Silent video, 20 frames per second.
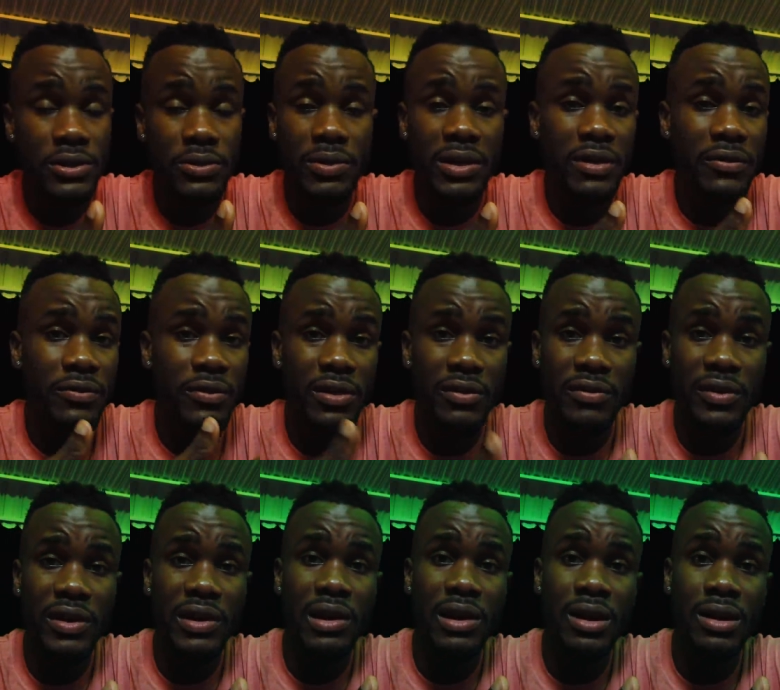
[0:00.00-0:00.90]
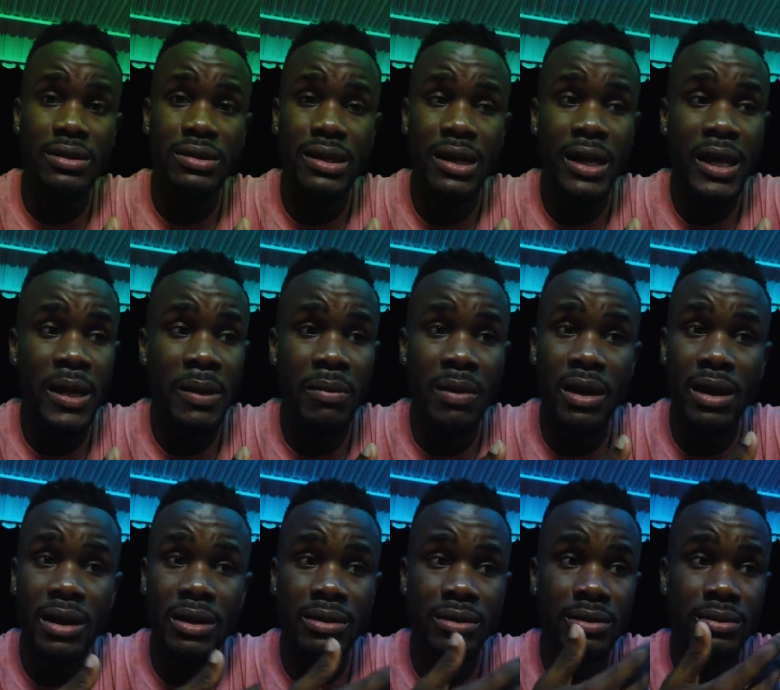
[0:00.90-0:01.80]
this way for a very long time.
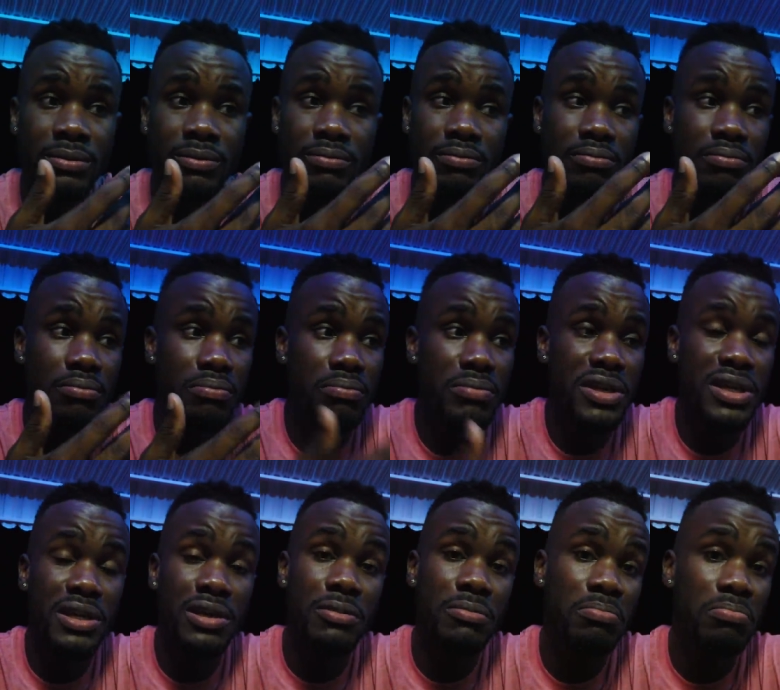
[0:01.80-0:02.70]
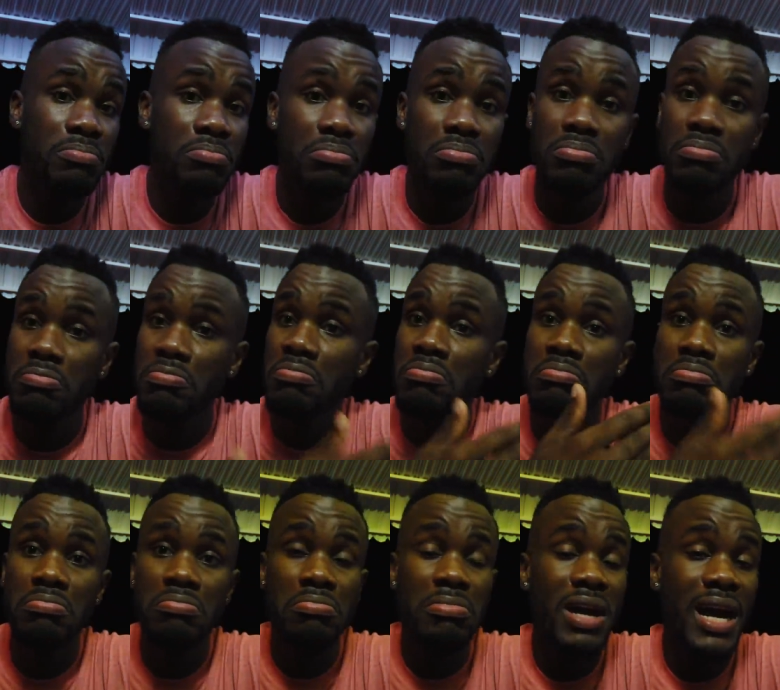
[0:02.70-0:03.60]
Um, me,
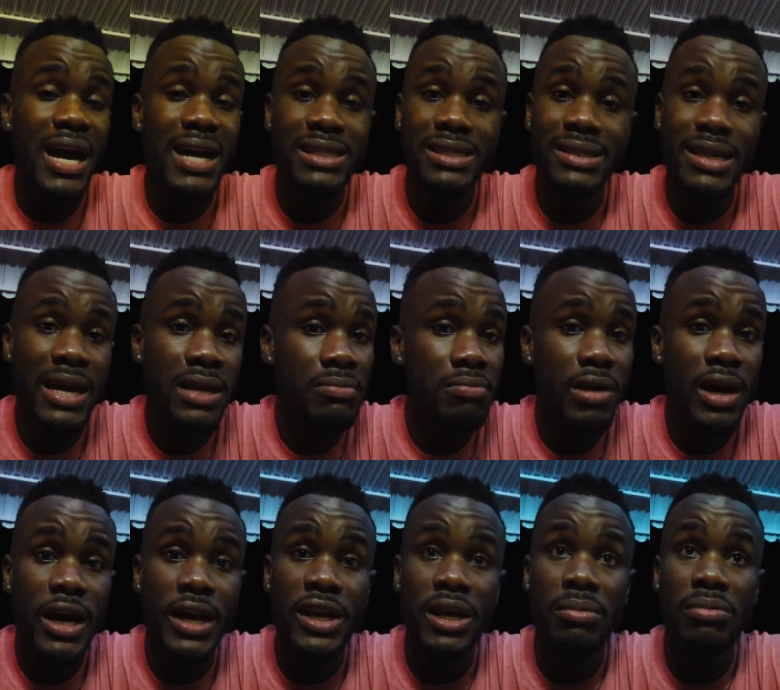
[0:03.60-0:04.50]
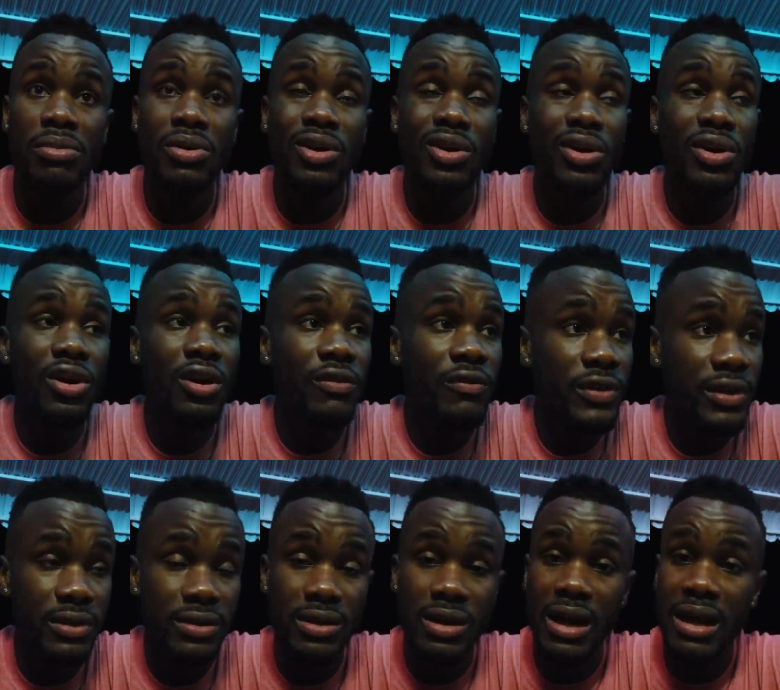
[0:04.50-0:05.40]
I stand by them, love
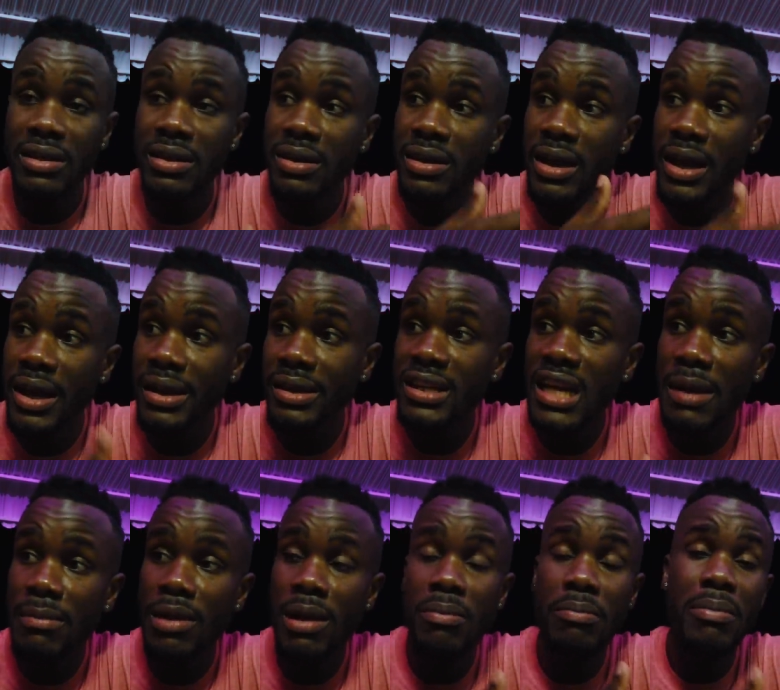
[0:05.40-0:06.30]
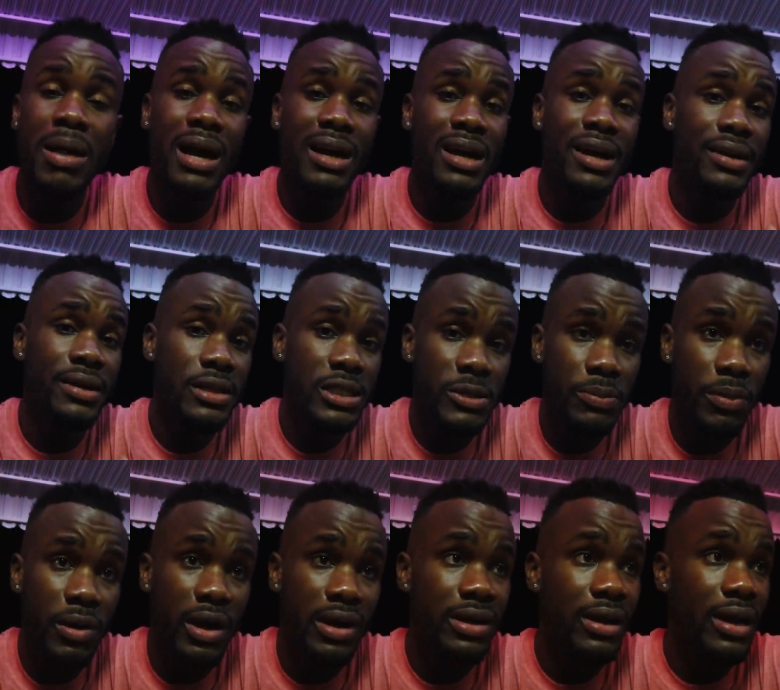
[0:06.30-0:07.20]
it. I think anytime I'm back at this
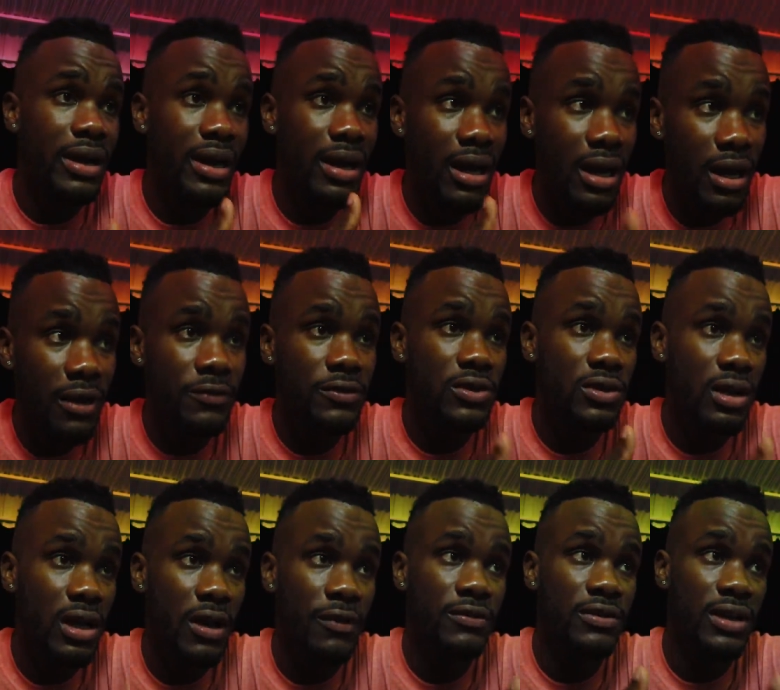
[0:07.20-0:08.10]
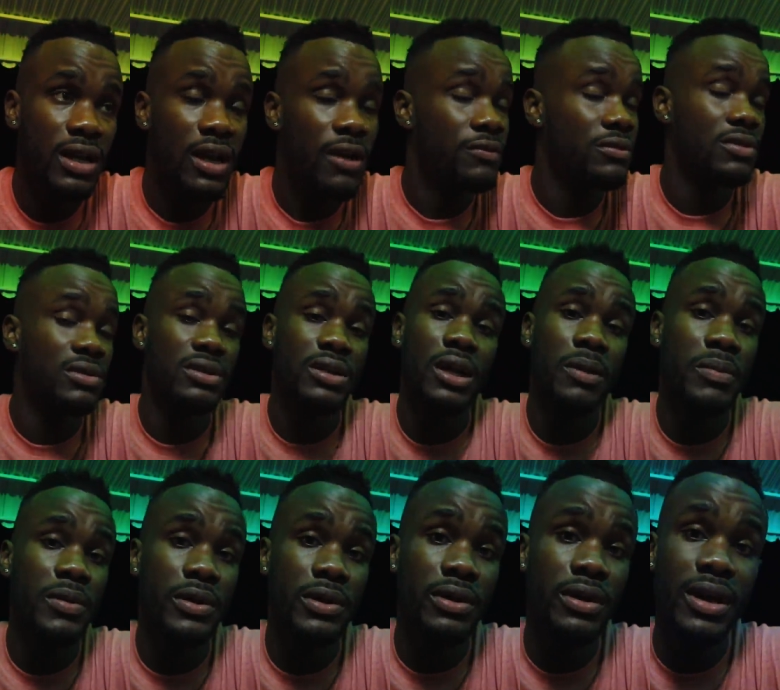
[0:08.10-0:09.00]
spot, I have to, have to, have to
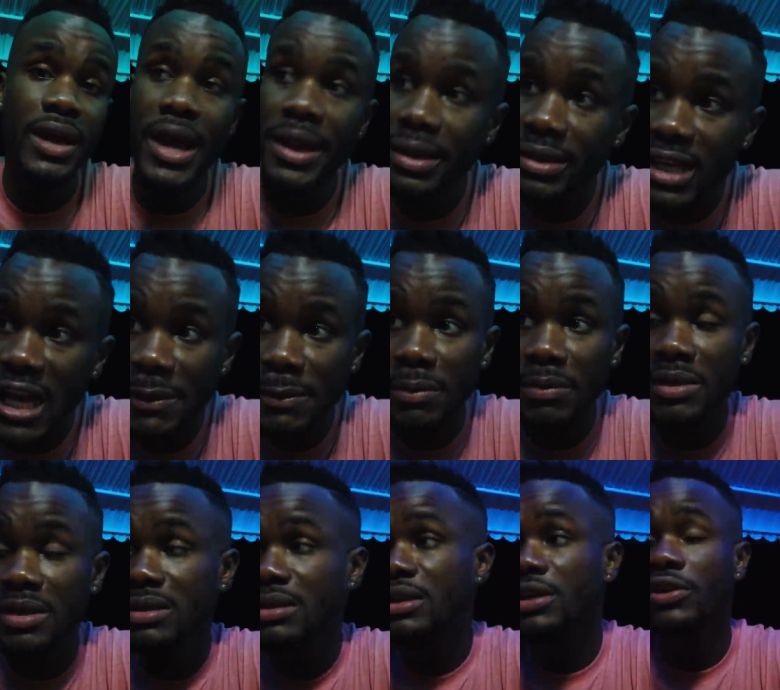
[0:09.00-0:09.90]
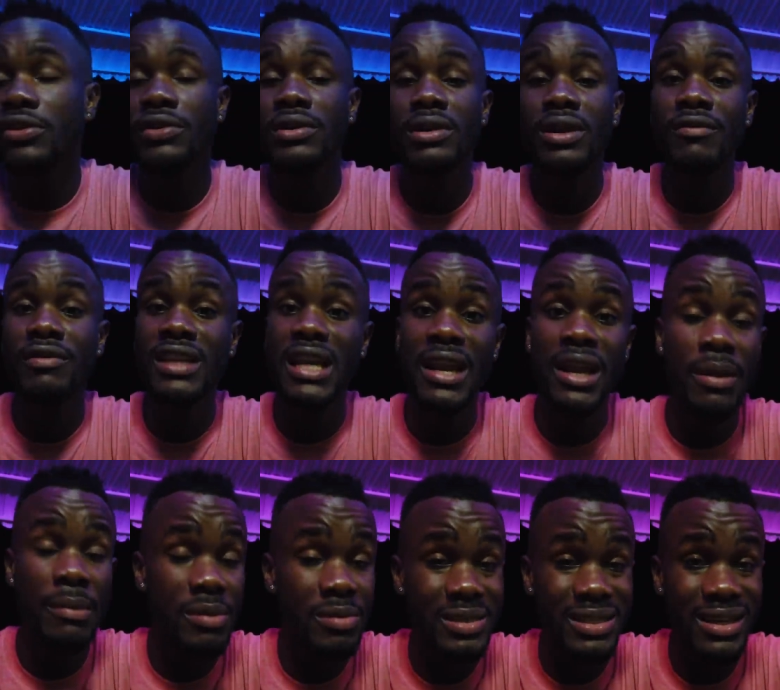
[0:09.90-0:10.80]
stop here. Anytime I'm in Negril,
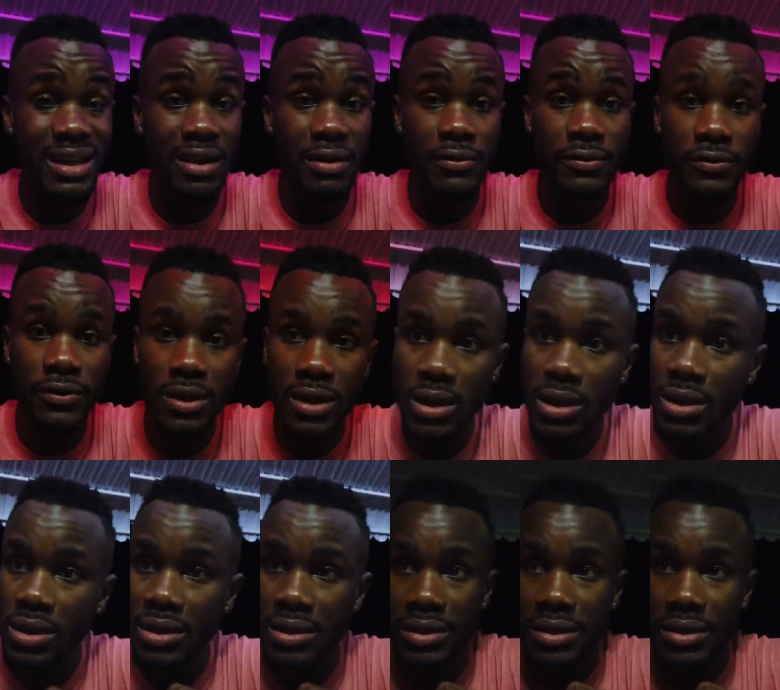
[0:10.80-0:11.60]
anytime I'm in South,